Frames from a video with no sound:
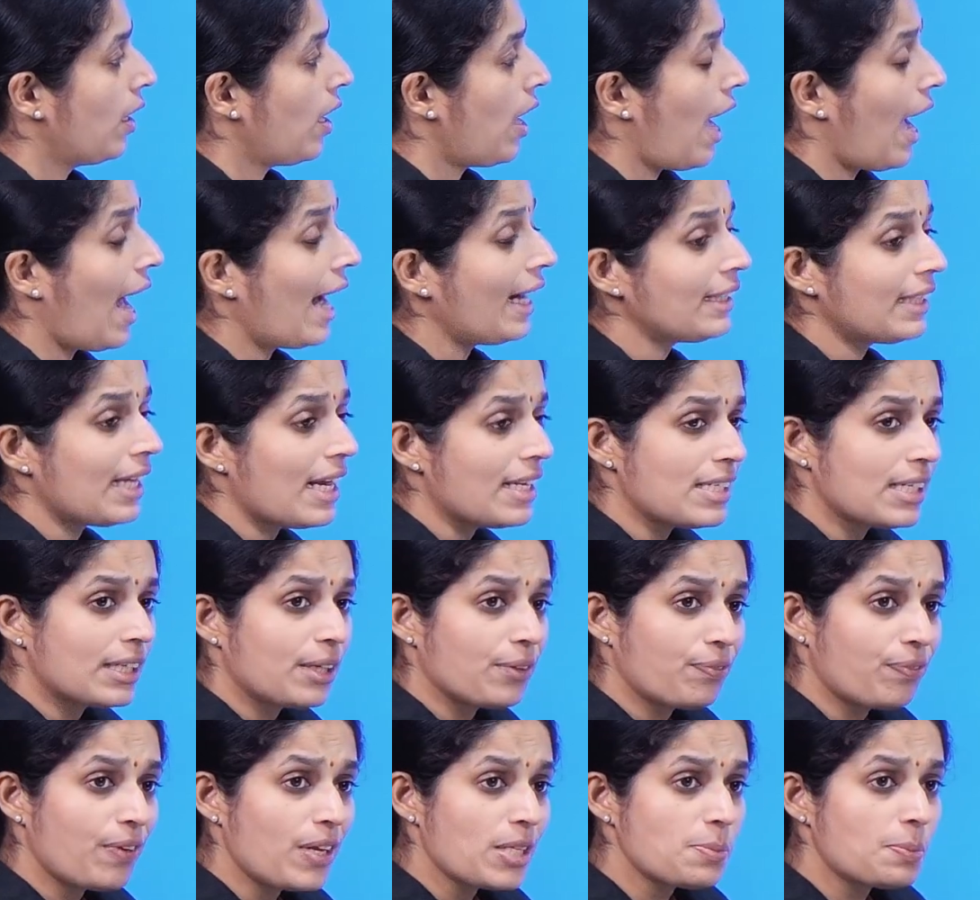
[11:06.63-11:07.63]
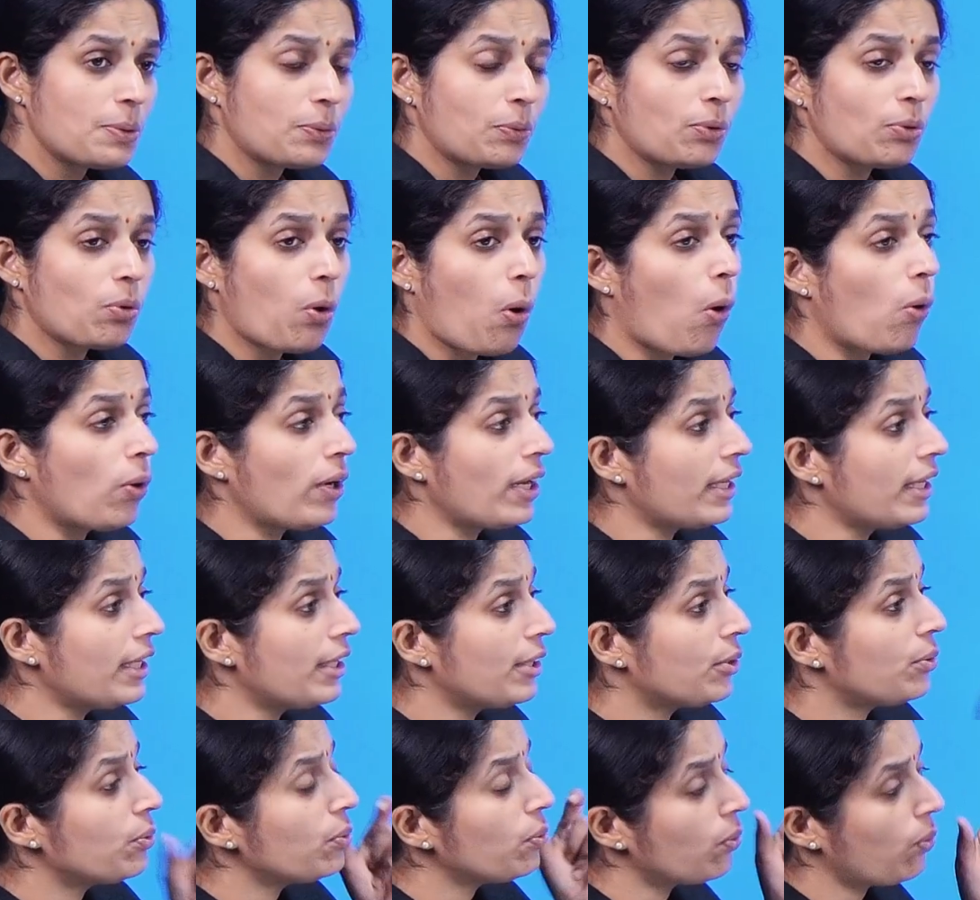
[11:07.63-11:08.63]
And there is a difference between holder
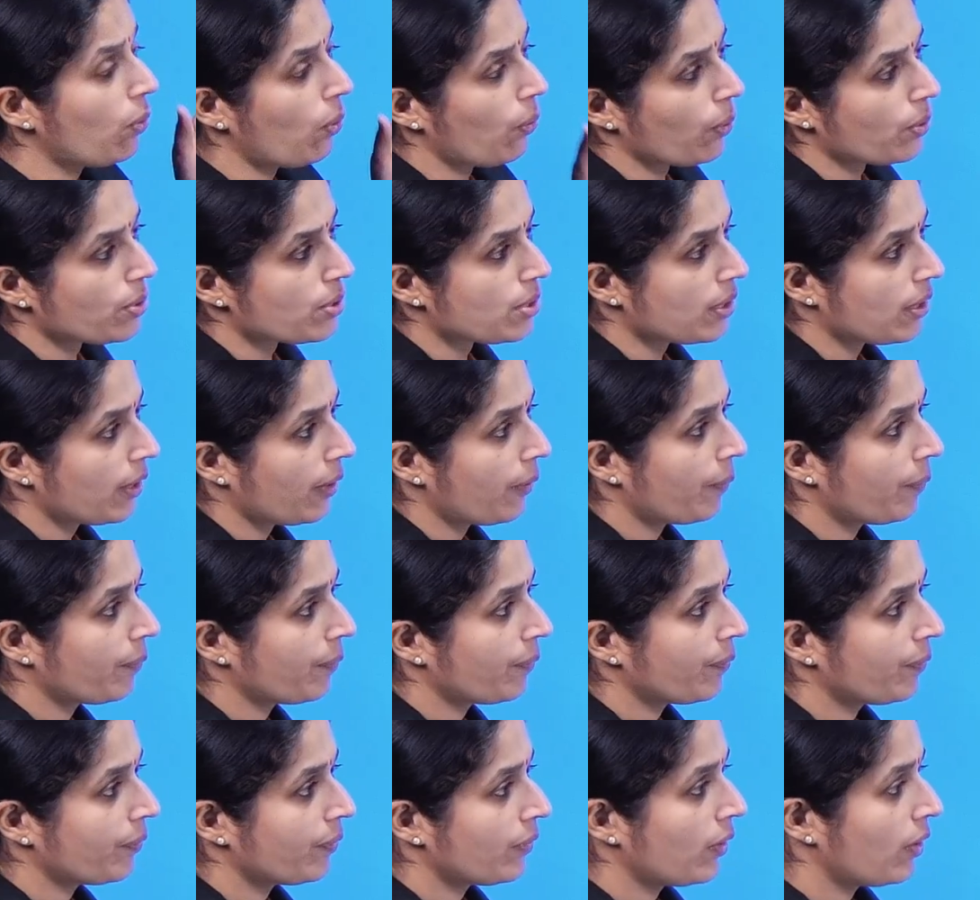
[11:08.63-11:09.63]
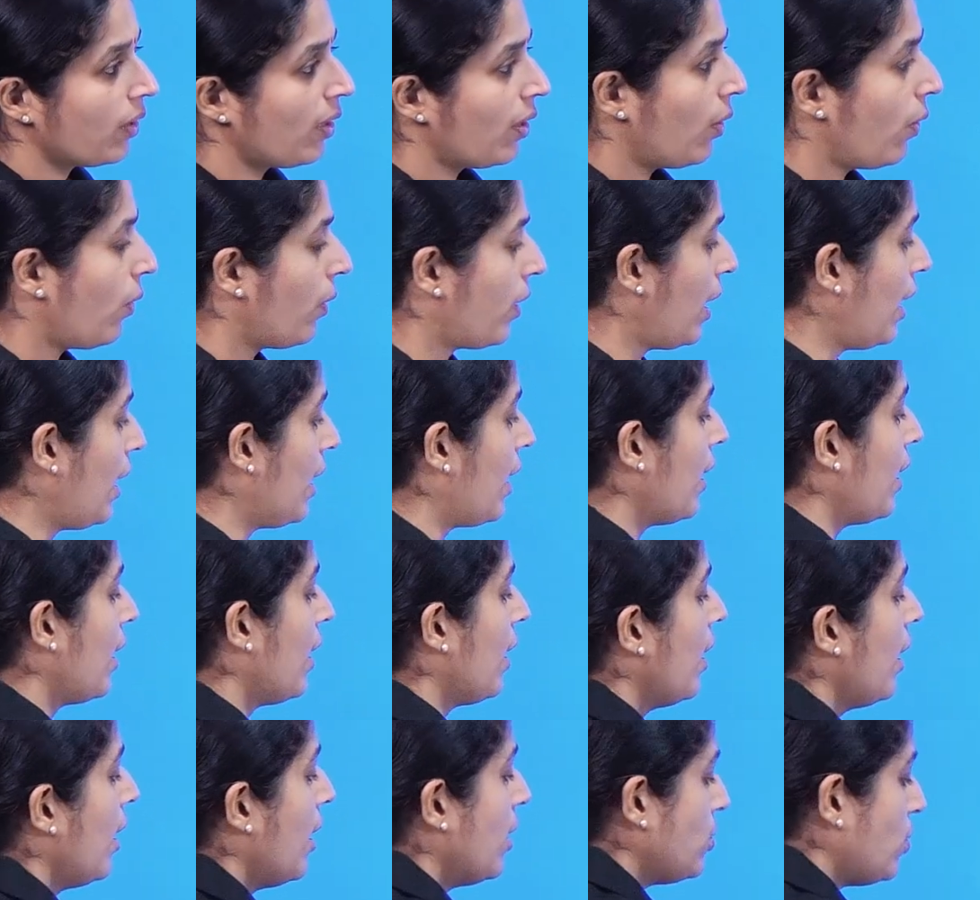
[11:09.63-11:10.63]
in due course. Okay.
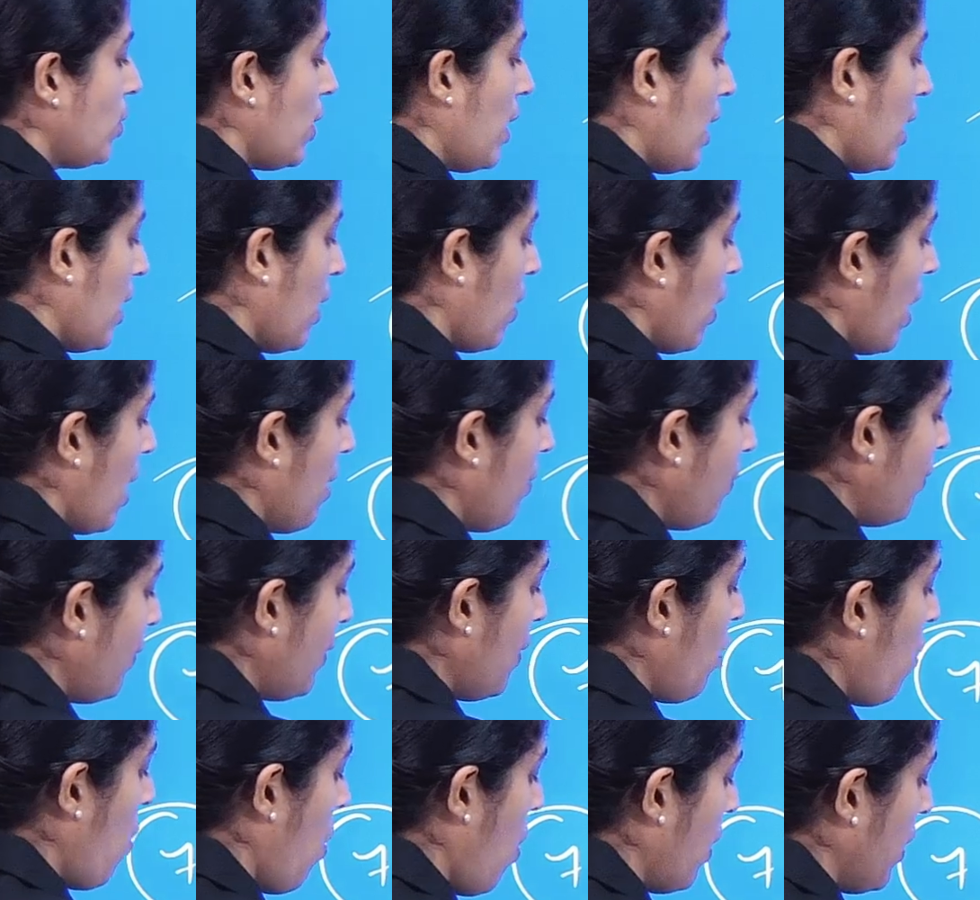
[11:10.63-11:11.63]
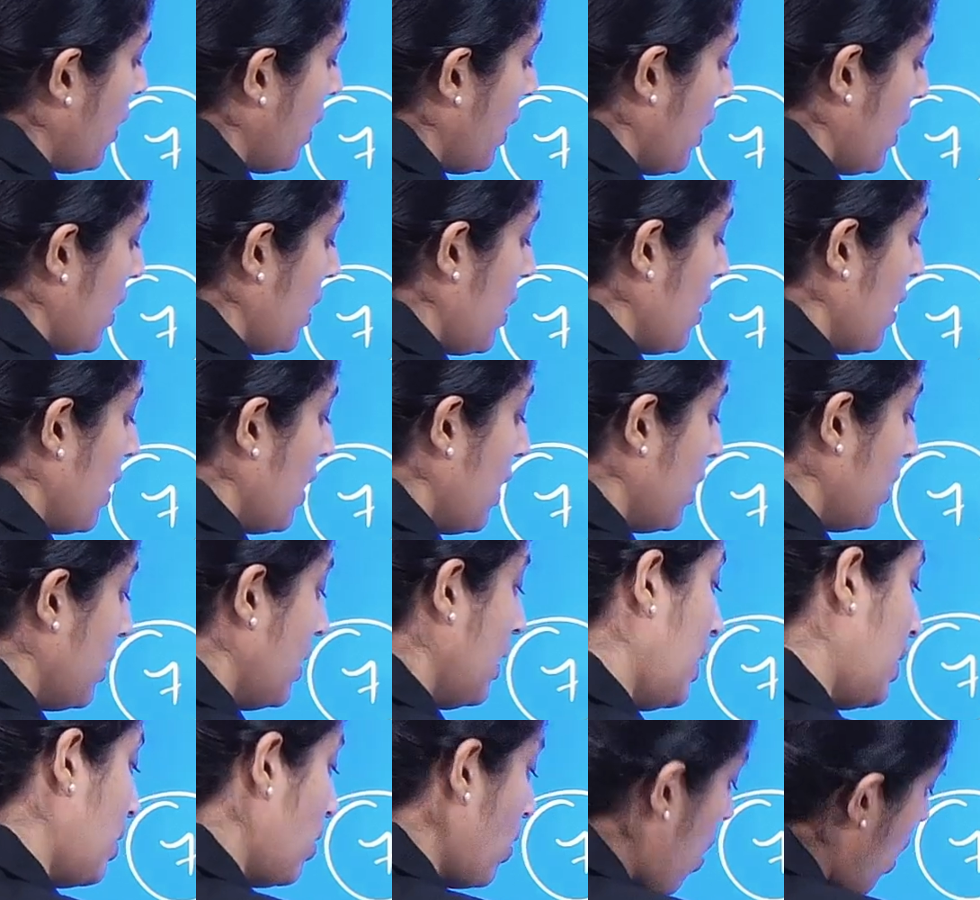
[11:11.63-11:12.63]
So, every holder
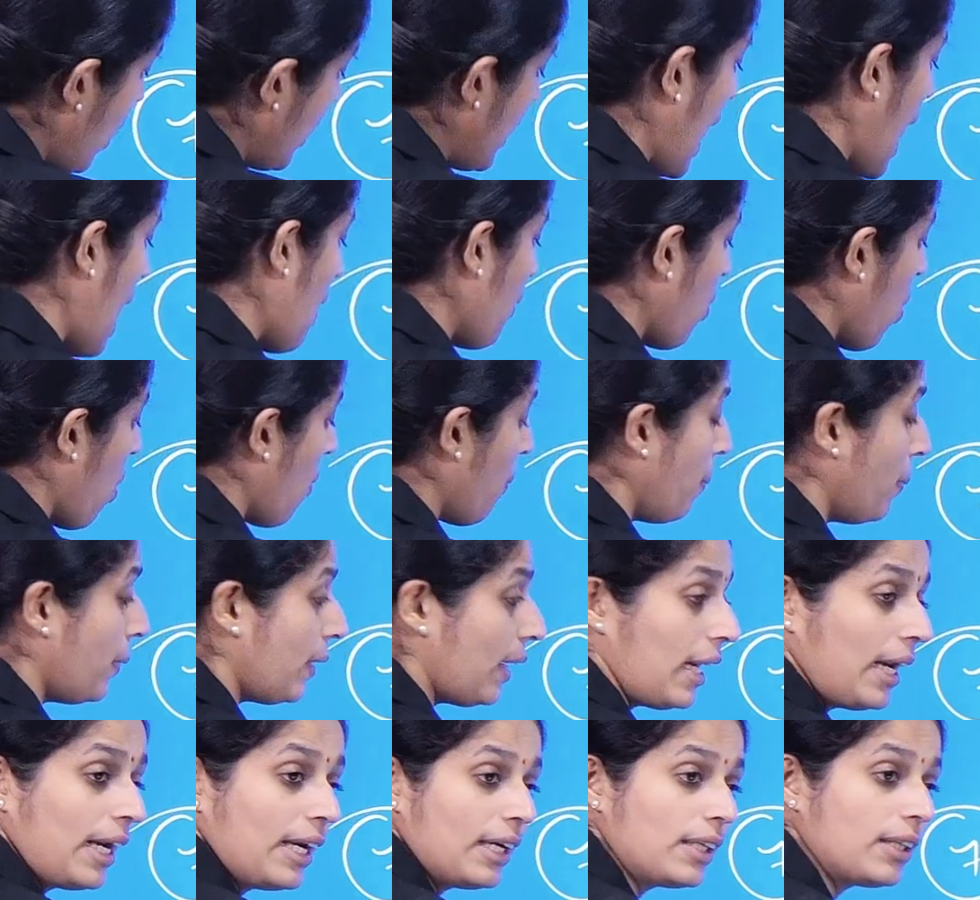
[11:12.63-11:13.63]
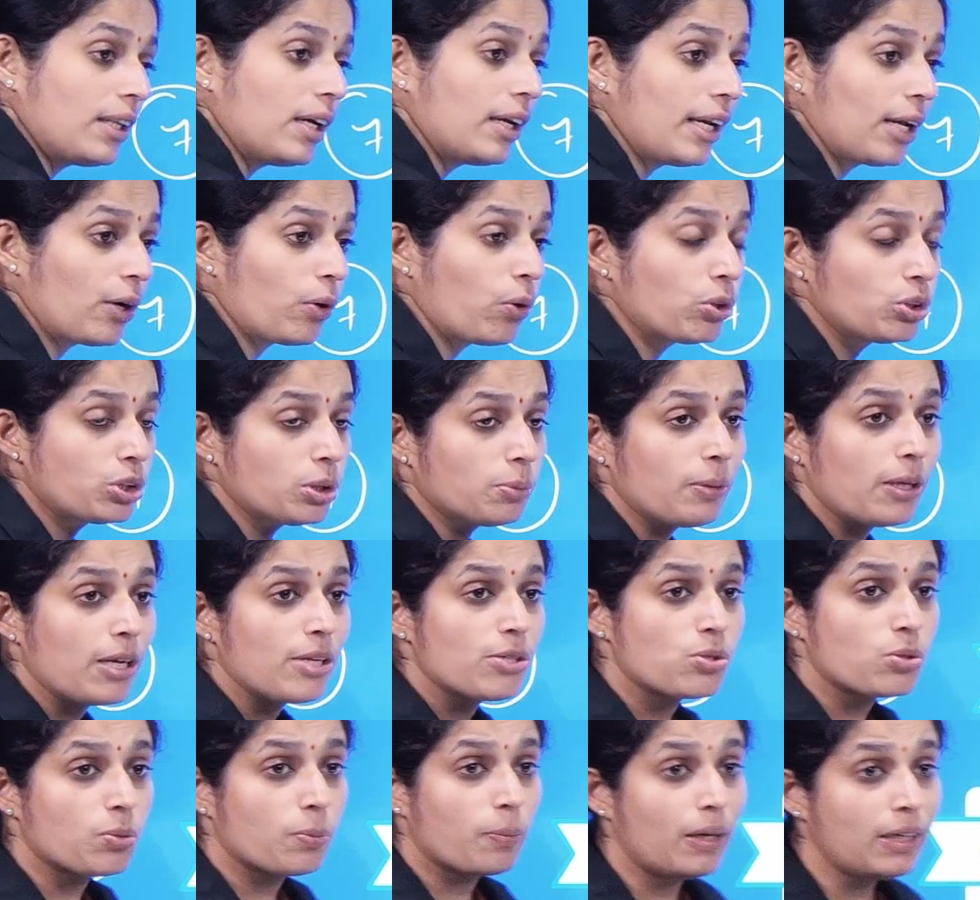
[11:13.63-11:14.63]
need not have obtained the negotiable
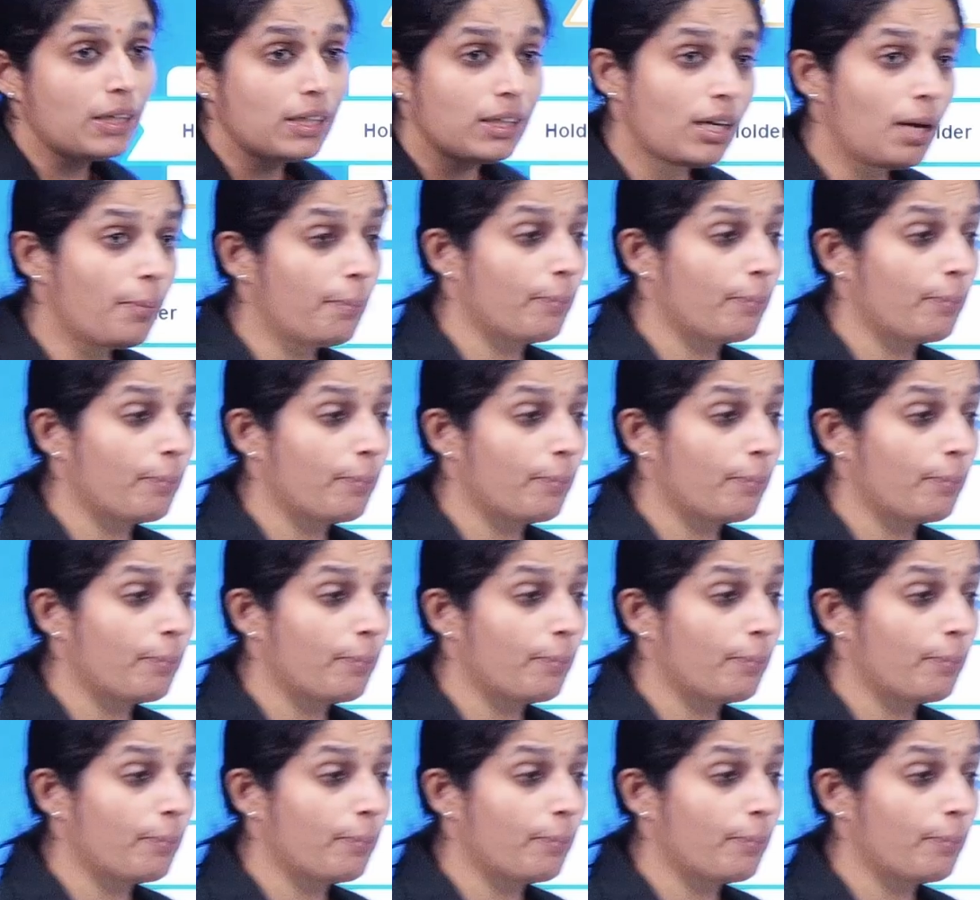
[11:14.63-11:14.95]
instrument in a